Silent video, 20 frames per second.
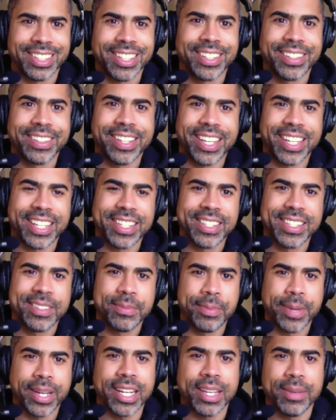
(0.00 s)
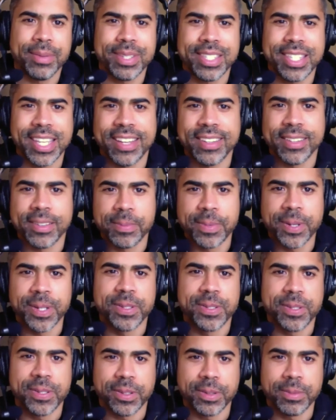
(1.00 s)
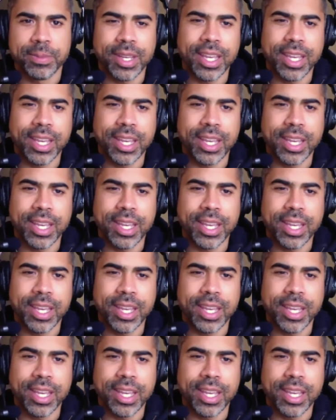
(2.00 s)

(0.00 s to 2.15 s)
Hello, kids. My name is Daniel Bernstrom,